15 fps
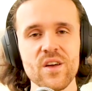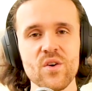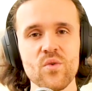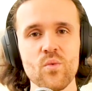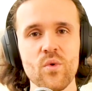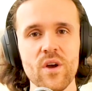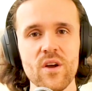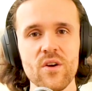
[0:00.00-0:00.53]

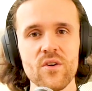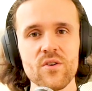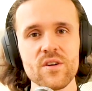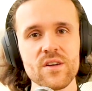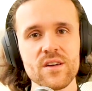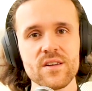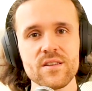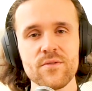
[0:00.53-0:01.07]
where
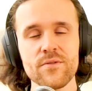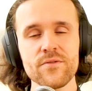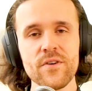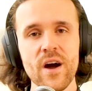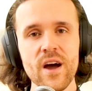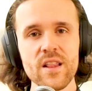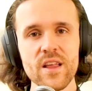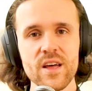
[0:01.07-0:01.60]
the
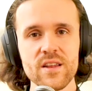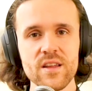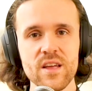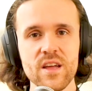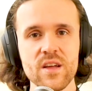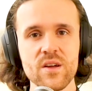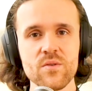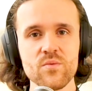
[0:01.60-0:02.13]
file
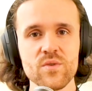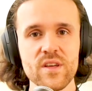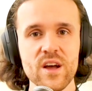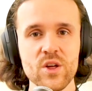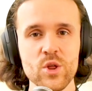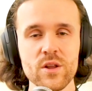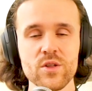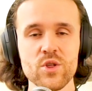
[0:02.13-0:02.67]
ending was
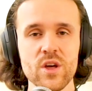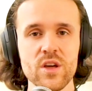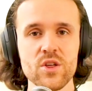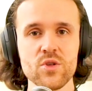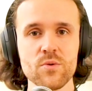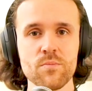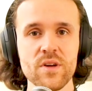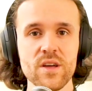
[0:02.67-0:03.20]
actually
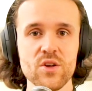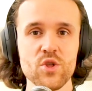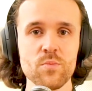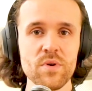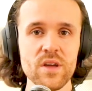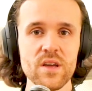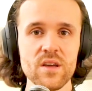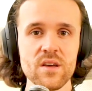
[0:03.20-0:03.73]
changed to
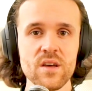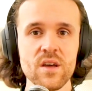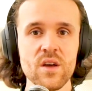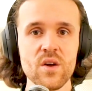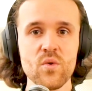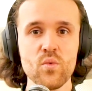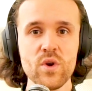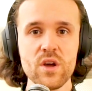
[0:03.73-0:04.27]
PHP.
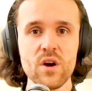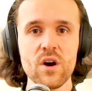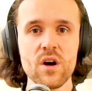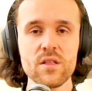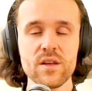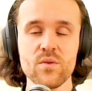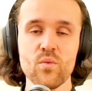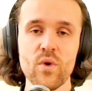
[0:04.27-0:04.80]
We
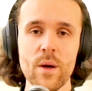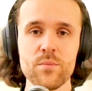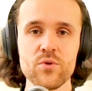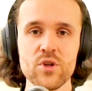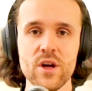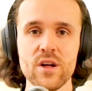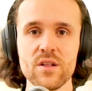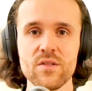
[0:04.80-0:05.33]
called it
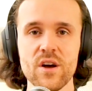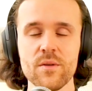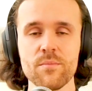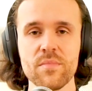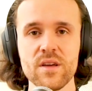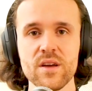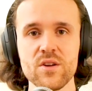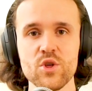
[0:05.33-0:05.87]

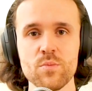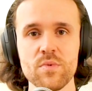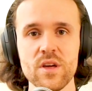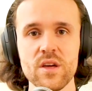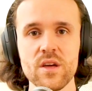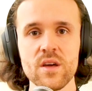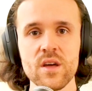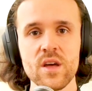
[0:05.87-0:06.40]

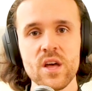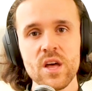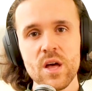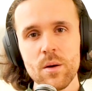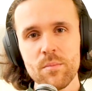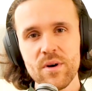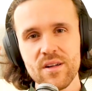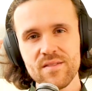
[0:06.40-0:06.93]
webshell.php,
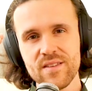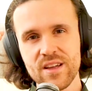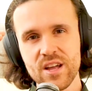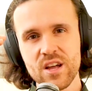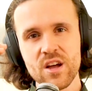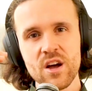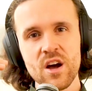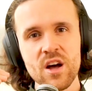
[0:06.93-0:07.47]
but the
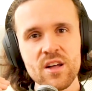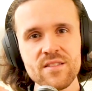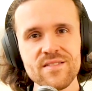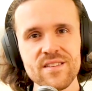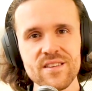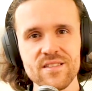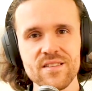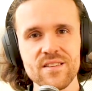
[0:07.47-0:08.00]

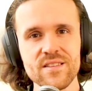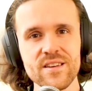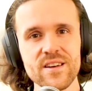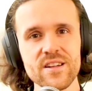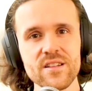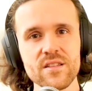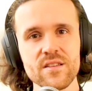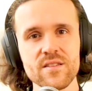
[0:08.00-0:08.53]
content
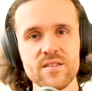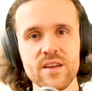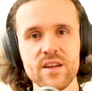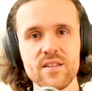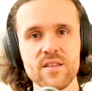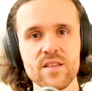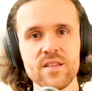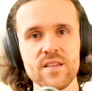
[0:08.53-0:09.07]
still
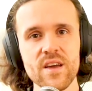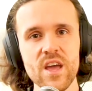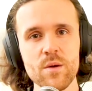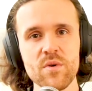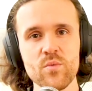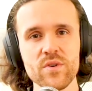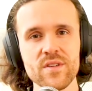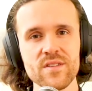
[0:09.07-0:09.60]
stayed the same.
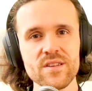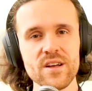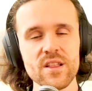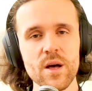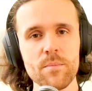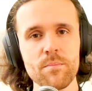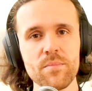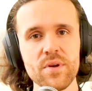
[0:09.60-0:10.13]
It was still
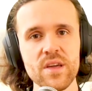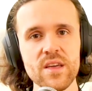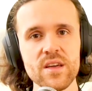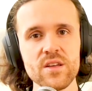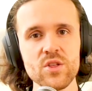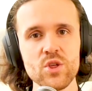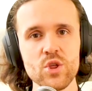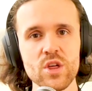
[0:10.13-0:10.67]
a
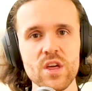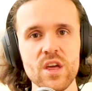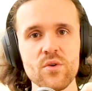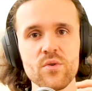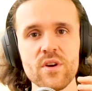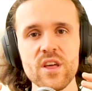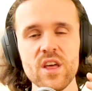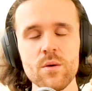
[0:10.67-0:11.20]
PNG
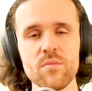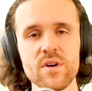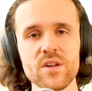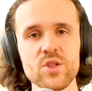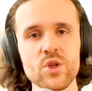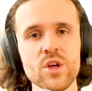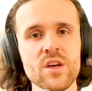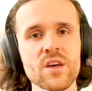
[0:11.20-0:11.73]
or image